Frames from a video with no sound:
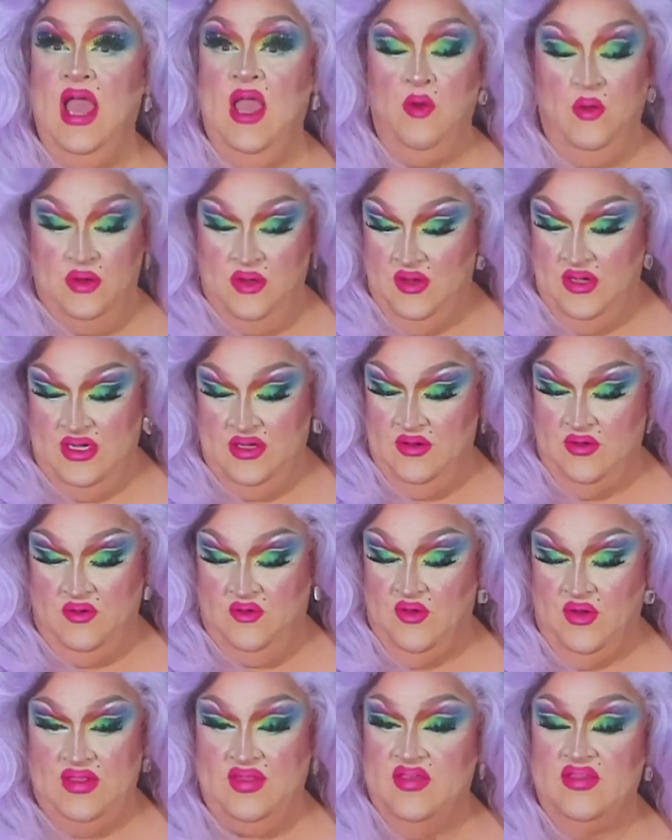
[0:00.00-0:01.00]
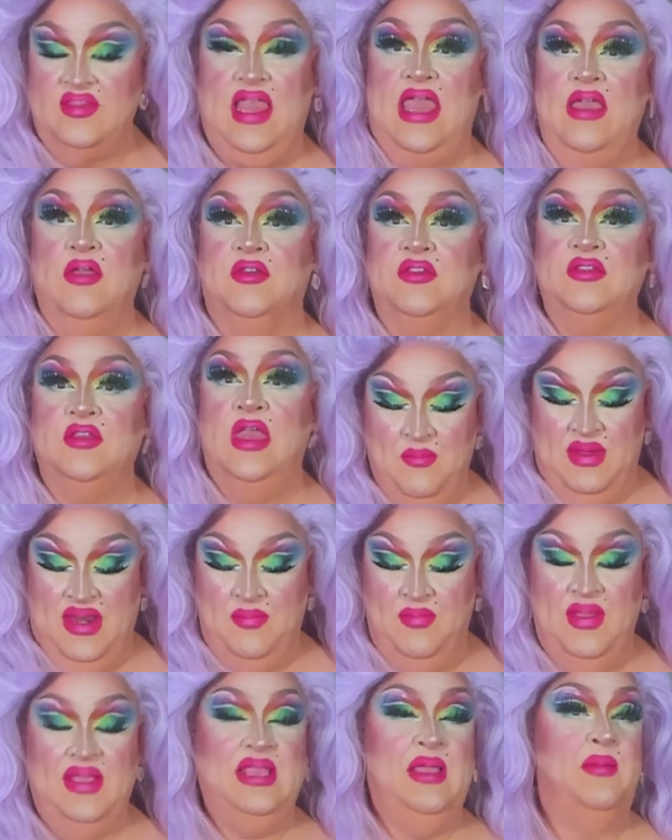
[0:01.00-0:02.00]
I ordered it during the sales, but
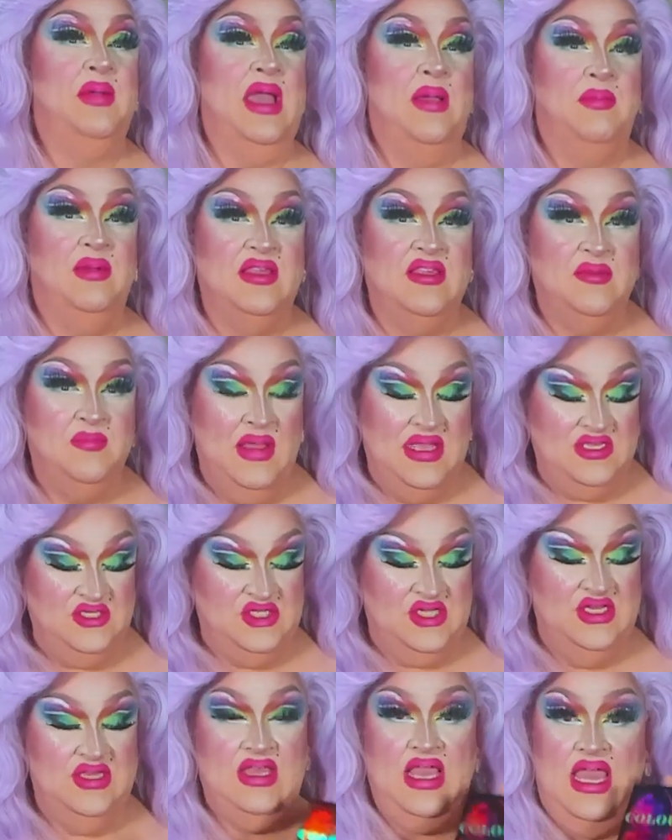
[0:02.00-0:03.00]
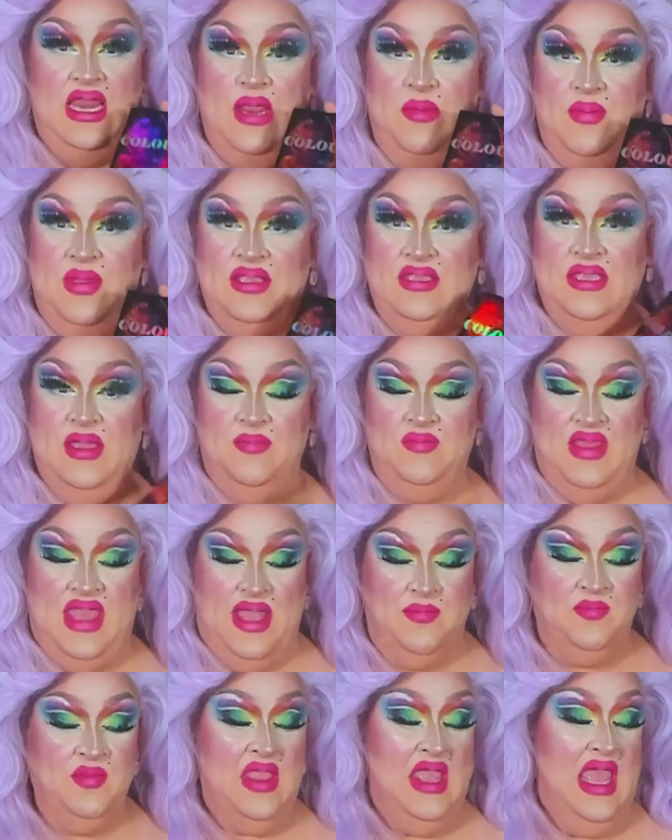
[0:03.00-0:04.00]
I picked up a couple of sponges and I picked up that.